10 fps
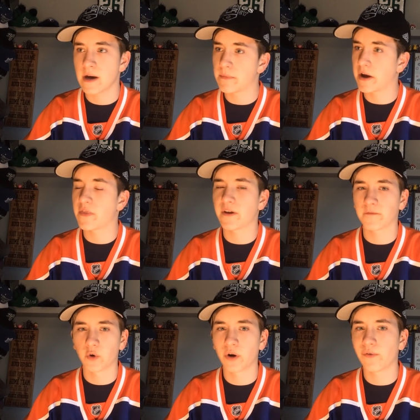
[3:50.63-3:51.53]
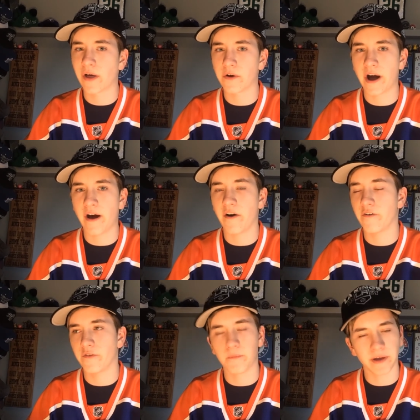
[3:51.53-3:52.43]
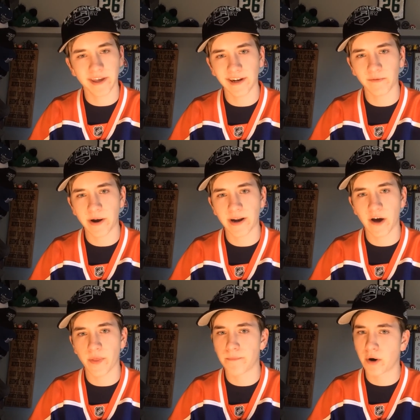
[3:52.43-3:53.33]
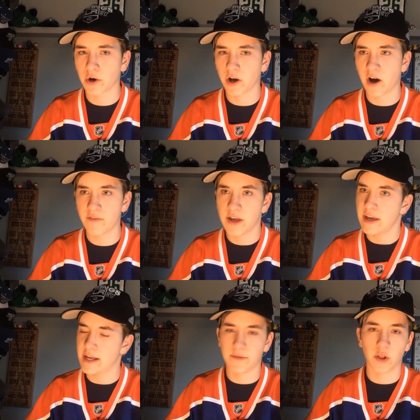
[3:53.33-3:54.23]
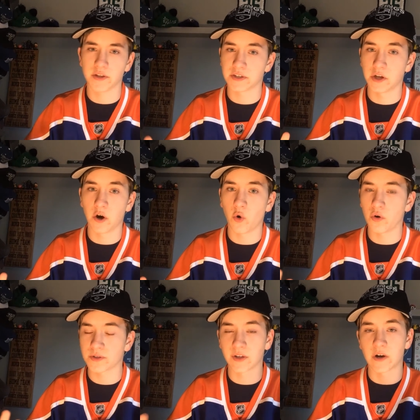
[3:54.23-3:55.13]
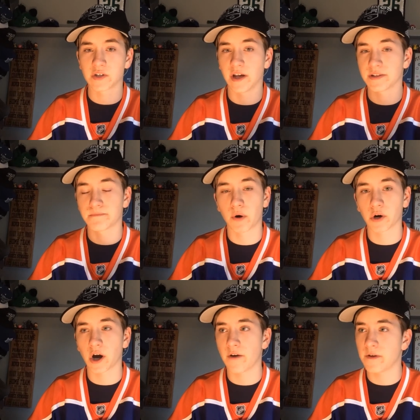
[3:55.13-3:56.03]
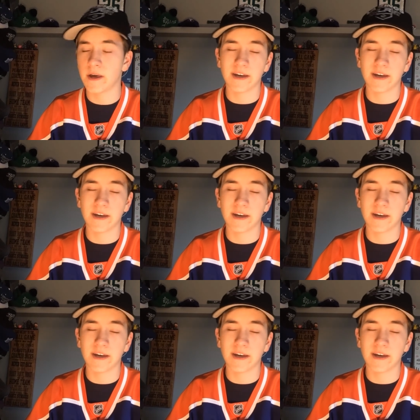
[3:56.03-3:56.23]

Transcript: but I think Florida would rather have MacKinnon right now than Barkov, even though that's no slouch against Barkov.